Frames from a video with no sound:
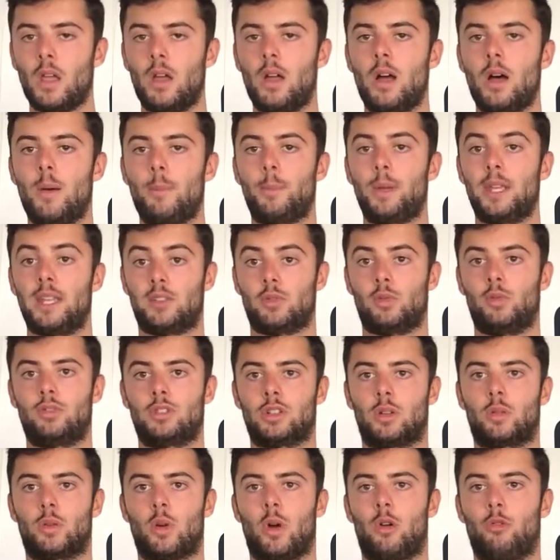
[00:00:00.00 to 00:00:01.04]
but he's
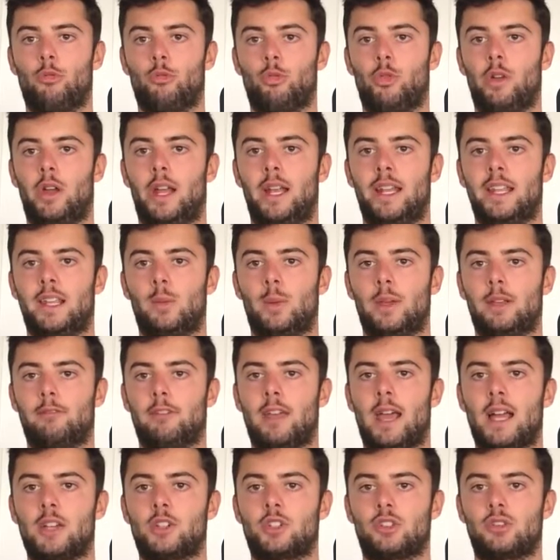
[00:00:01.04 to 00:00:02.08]
also got a really good
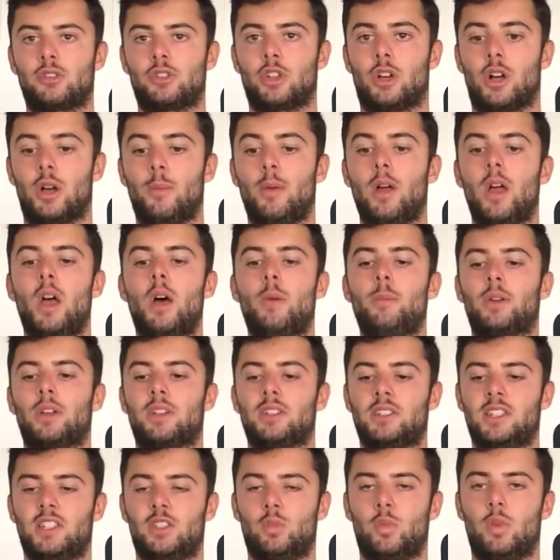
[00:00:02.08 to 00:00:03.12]
reaction time
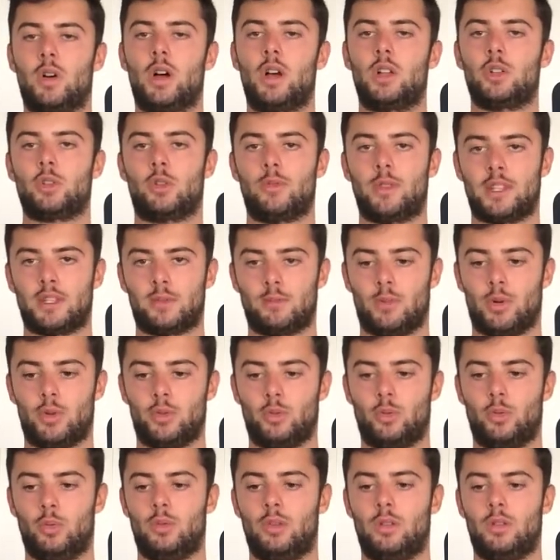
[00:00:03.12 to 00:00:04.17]
because he's worked on his
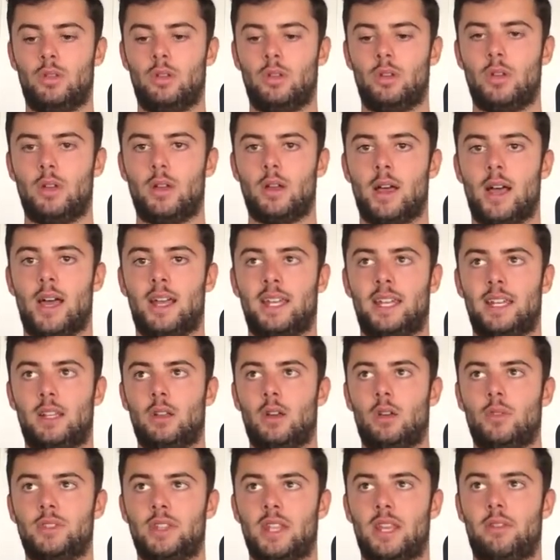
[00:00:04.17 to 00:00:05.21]
model, and he
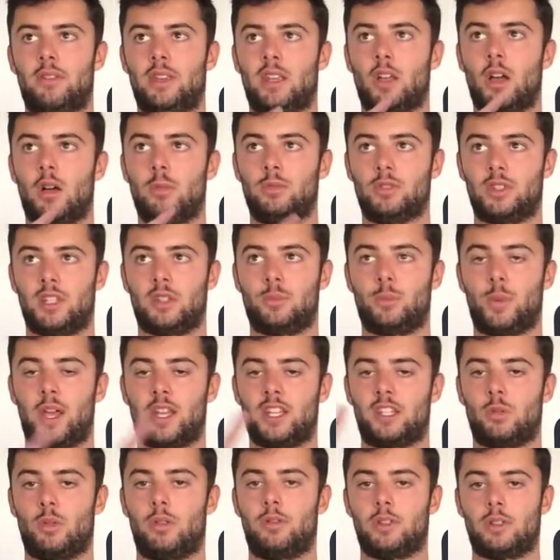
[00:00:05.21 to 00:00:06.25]
knows that if he couples his
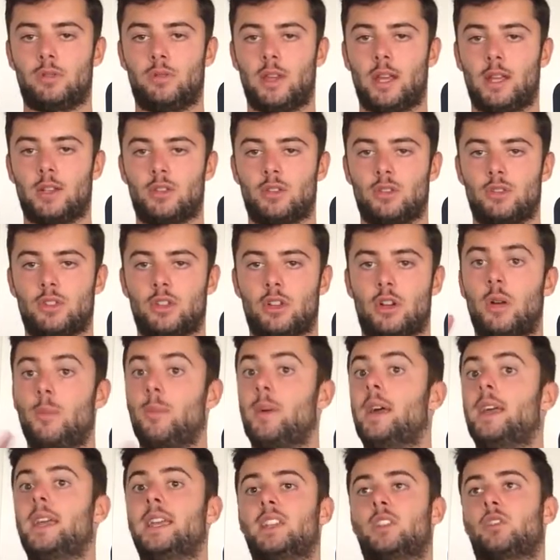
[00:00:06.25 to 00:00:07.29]
pace with his reaction time,
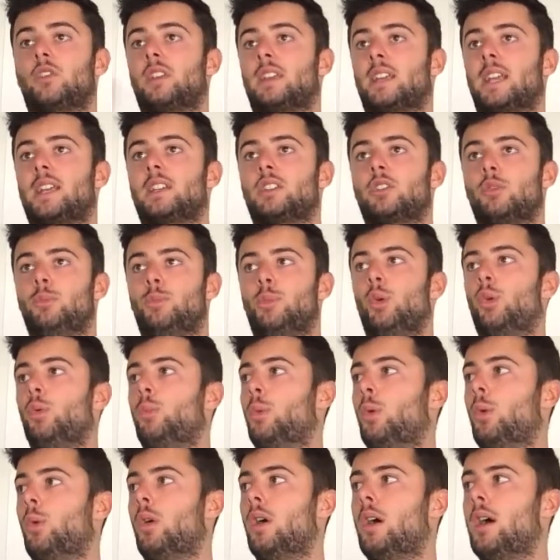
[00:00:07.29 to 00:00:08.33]
he's going to get to the ball
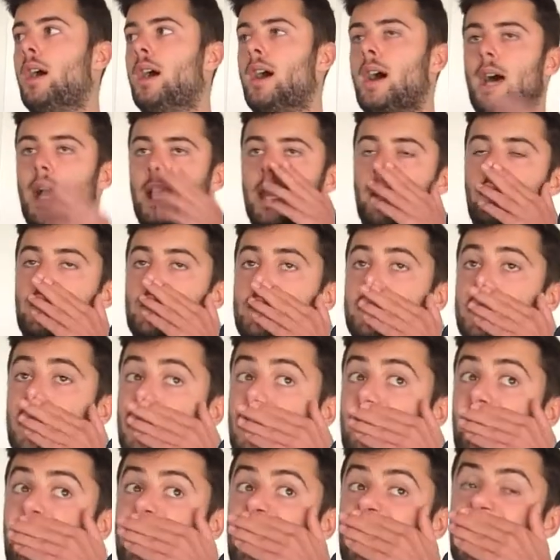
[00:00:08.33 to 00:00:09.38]
more. And in the
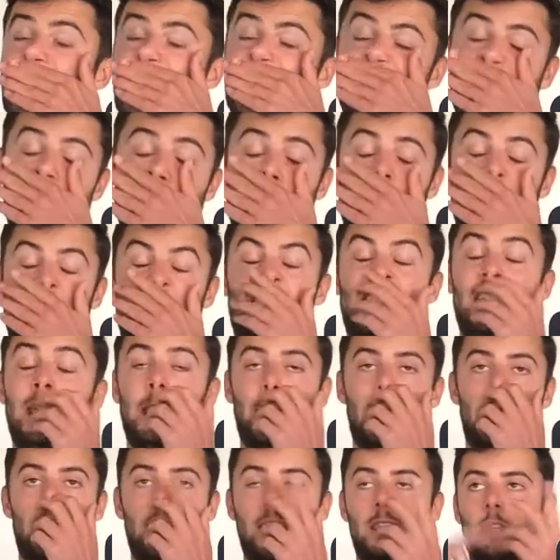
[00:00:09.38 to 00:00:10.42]
season where Leicester won the
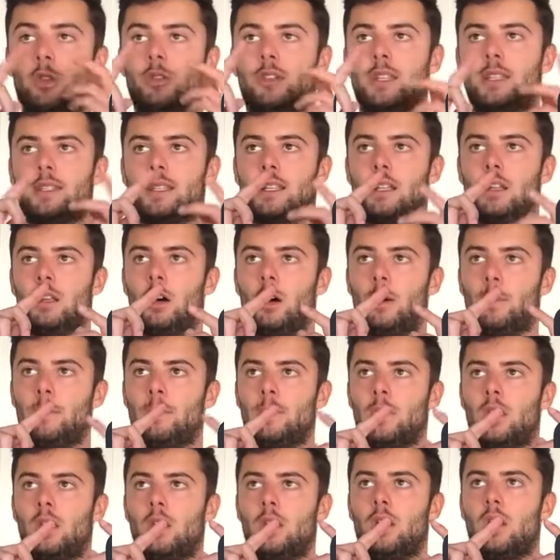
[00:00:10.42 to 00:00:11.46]
league, he used this a lot,
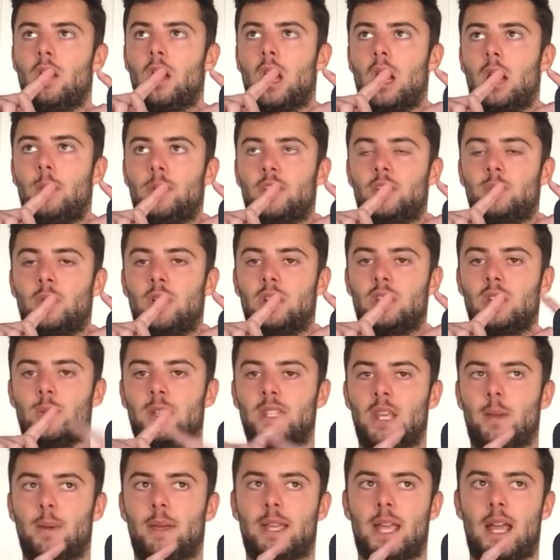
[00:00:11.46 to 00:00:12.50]
especially
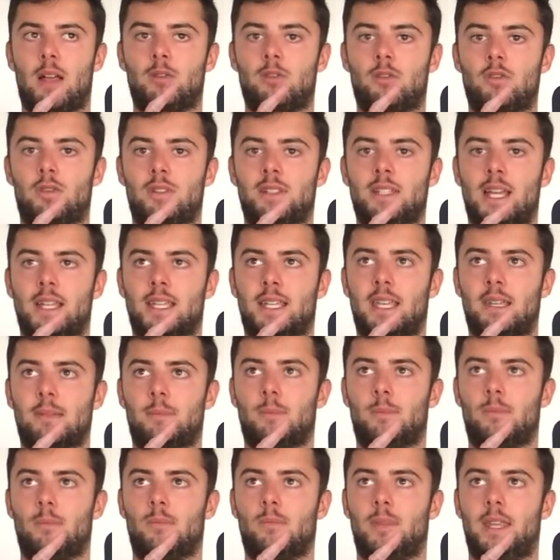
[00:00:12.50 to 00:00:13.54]
when they were counter-attacking.
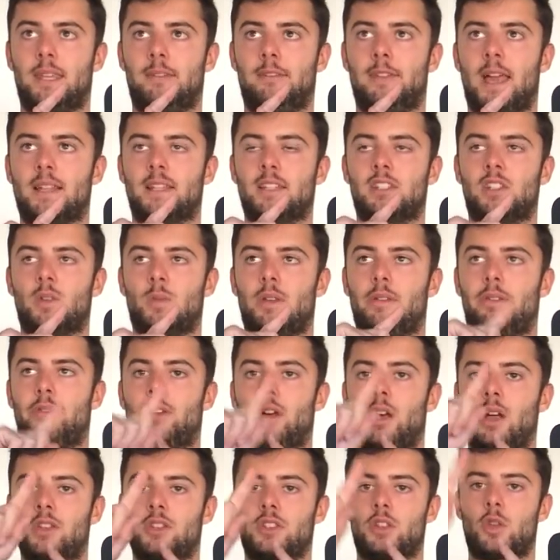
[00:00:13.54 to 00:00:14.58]
He reacted to it
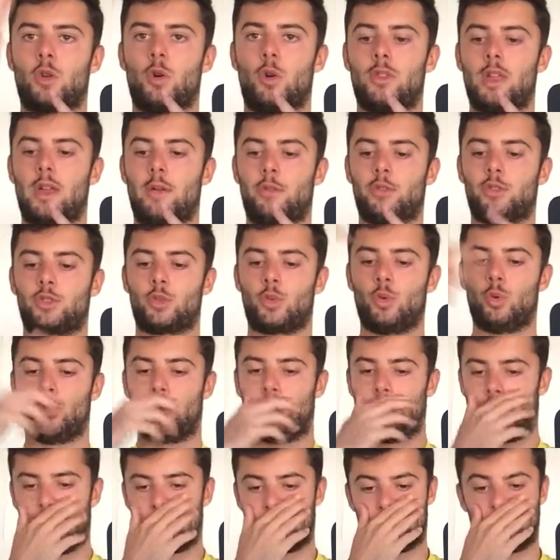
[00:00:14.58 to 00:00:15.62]
first, got there and scored
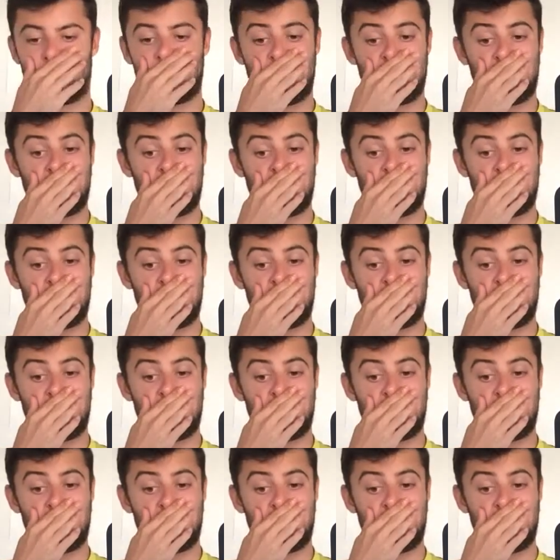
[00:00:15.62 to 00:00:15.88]
first.